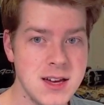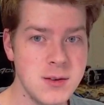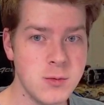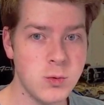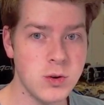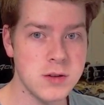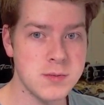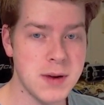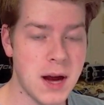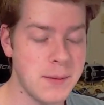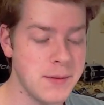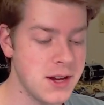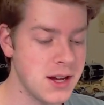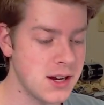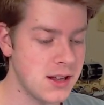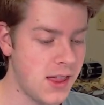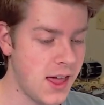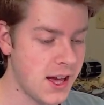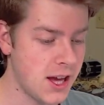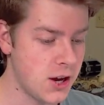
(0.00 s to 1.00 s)
was probably going
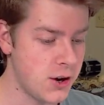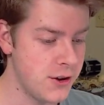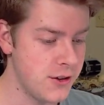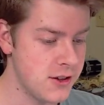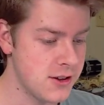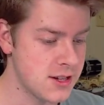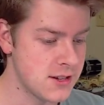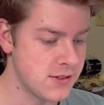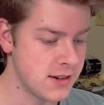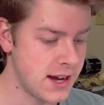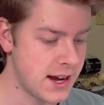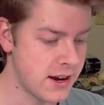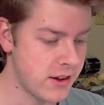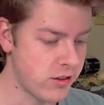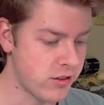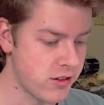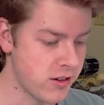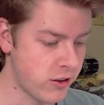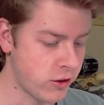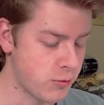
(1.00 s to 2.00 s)
to let go of this if it got a
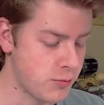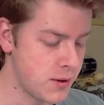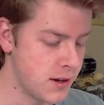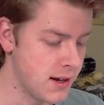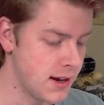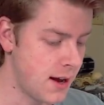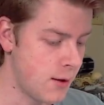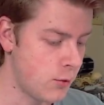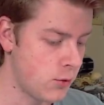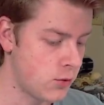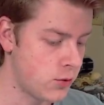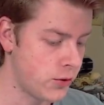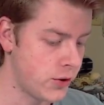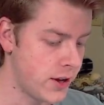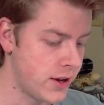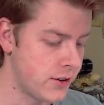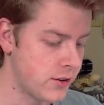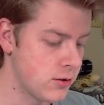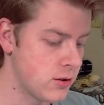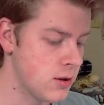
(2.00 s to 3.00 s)
6, but I will hold
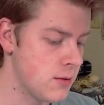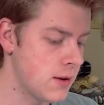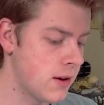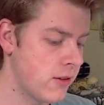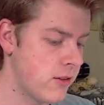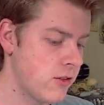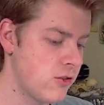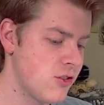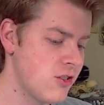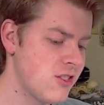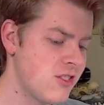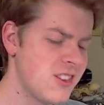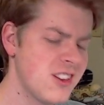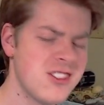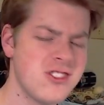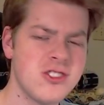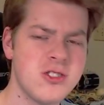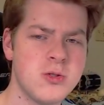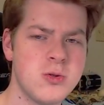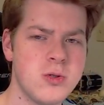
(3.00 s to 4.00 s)
on to it because it's just
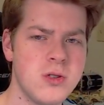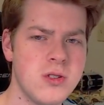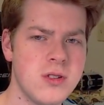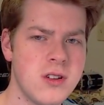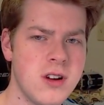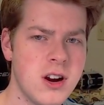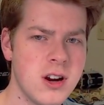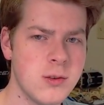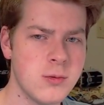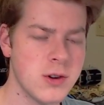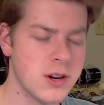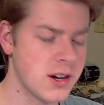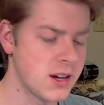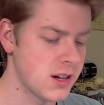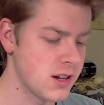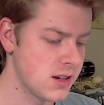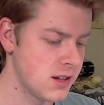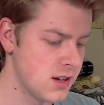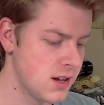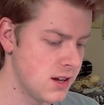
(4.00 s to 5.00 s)
such a cool artwork
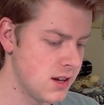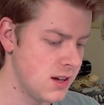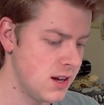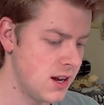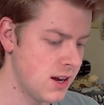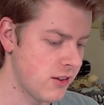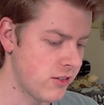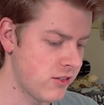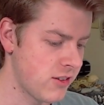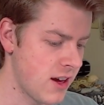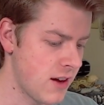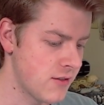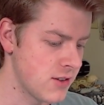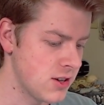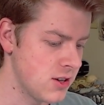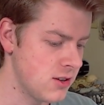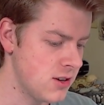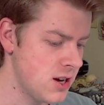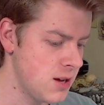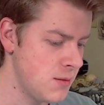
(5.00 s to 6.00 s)
in a 7.
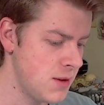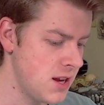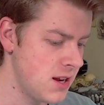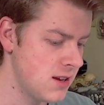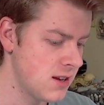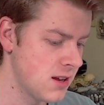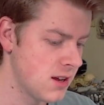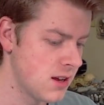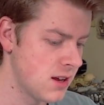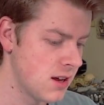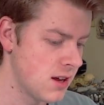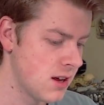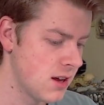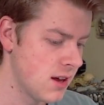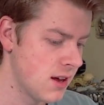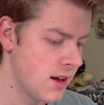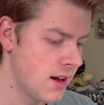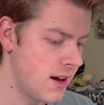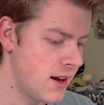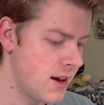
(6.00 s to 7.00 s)
You know what I
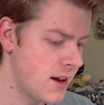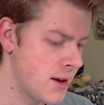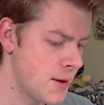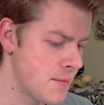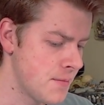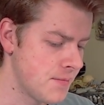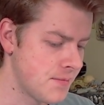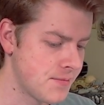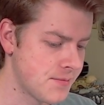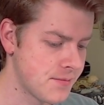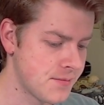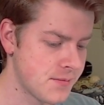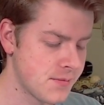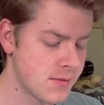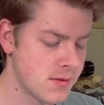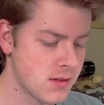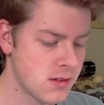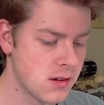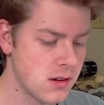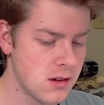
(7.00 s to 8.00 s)
mean?
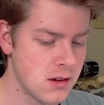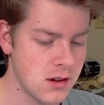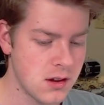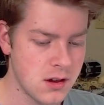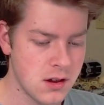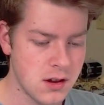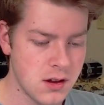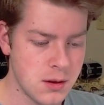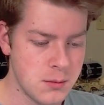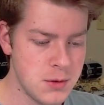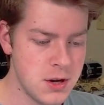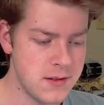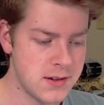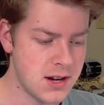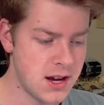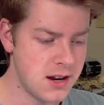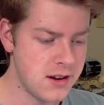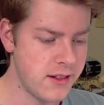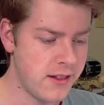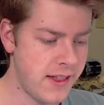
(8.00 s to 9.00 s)
Moving
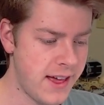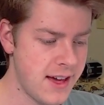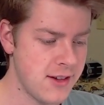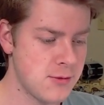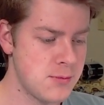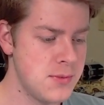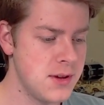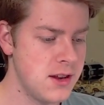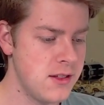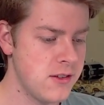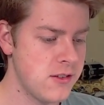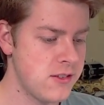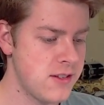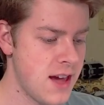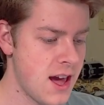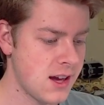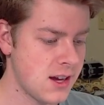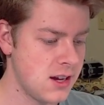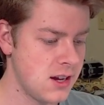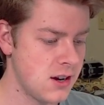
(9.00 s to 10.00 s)
on to the last bit of the
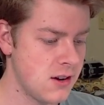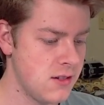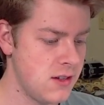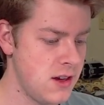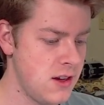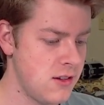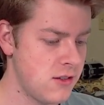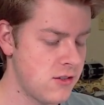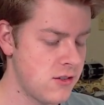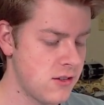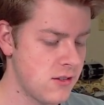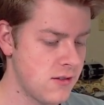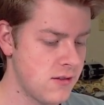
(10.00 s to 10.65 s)
stack here. This